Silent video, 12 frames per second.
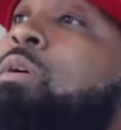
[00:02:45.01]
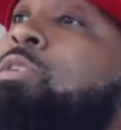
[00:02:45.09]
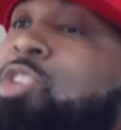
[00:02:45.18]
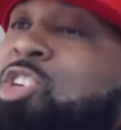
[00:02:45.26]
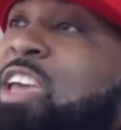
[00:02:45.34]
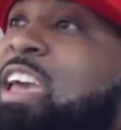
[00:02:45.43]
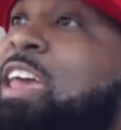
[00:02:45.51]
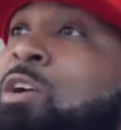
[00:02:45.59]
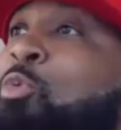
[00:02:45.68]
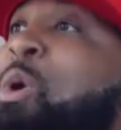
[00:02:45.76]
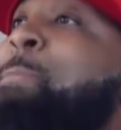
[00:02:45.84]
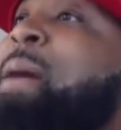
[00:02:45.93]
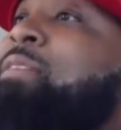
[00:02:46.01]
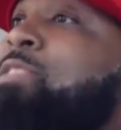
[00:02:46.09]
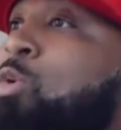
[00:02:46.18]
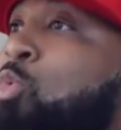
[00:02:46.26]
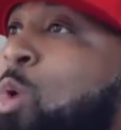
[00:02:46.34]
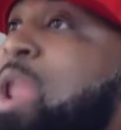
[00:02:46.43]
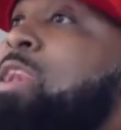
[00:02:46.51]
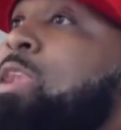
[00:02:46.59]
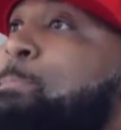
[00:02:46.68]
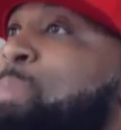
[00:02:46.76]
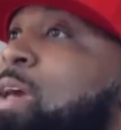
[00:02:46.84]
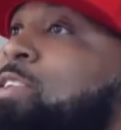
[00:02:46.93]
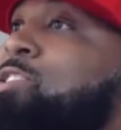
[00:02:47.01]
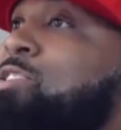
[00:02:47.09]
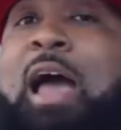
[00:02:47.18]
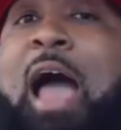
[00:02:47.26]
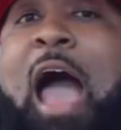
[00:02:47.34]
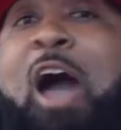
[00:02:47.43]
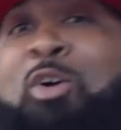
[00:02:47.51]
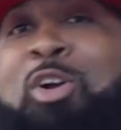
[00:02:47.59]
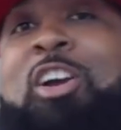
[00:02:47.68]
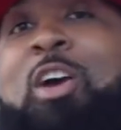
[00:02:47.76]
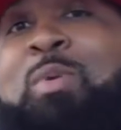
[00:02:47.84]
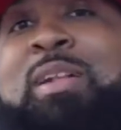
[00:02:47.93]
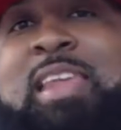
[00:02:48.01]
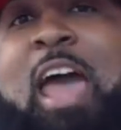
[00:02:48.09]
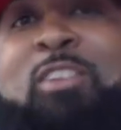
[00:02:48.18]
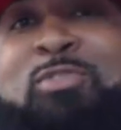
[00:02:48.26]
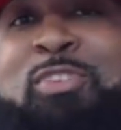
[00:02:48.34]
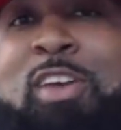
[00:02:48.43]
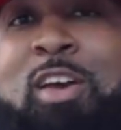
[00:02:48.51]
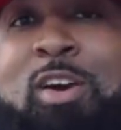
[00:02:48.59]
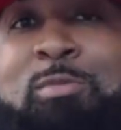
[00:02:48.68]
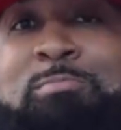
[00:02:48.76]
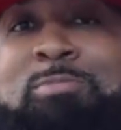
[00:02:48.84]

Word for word: Shit, we about to win the bitch. How good would that feel?